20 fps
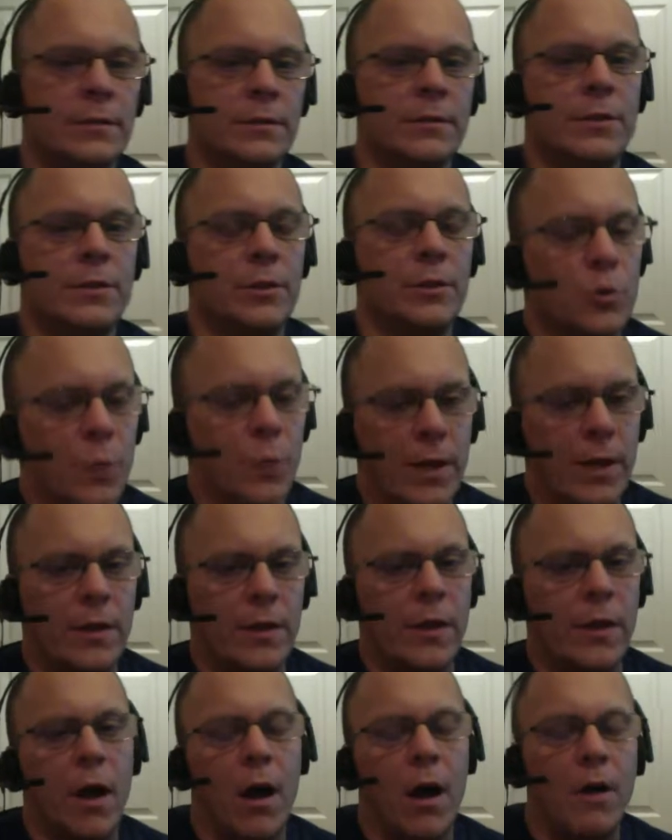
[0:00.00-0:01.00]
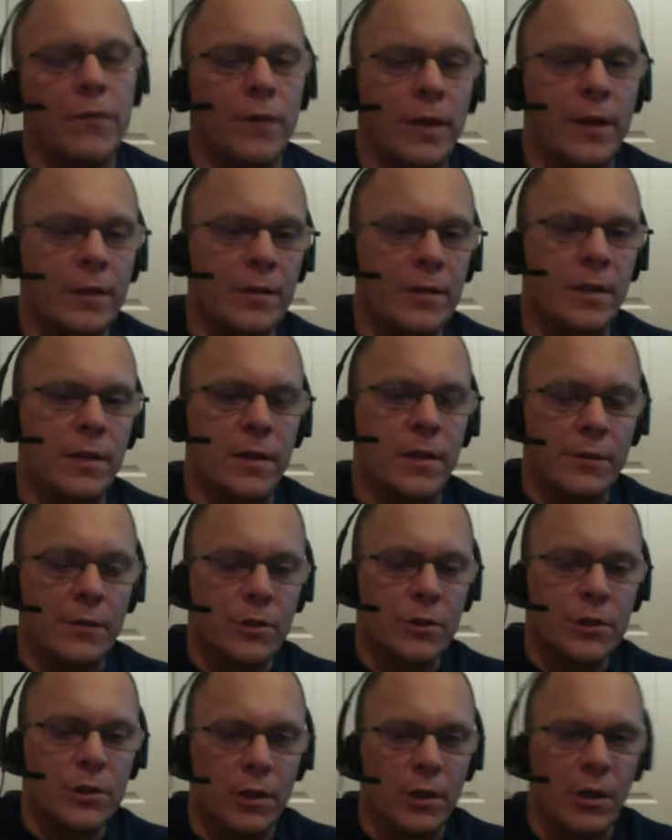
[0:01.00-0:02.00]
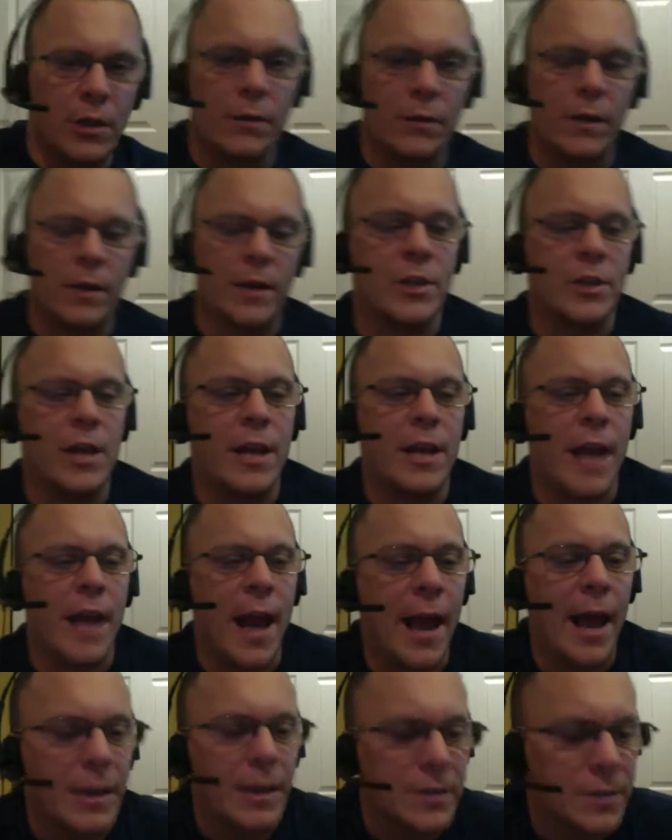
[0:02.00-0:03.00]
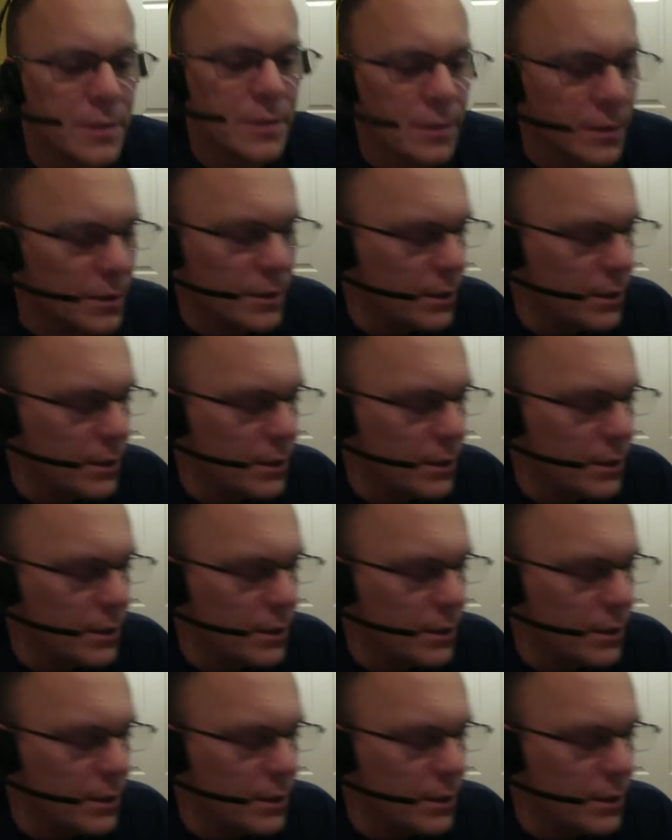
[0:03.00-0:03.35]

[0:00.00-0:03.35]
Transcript: sweeten the coffee instead of the sugar, like she had asked.